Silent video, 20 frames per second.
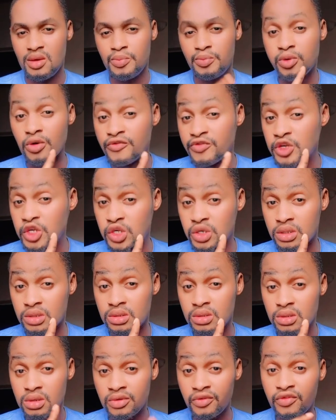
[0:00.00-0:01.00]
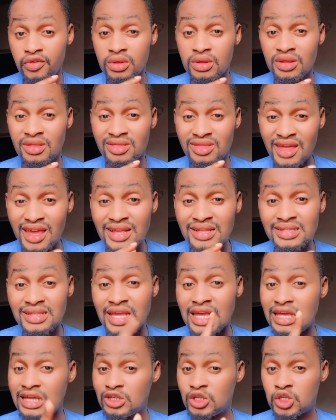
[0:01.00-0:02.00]
provision for the things
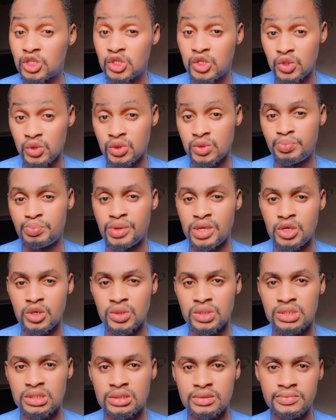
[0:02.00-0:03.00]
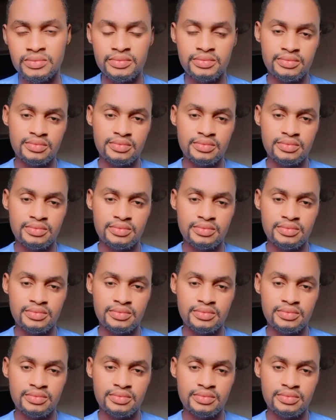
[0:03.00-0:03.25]
he should be using.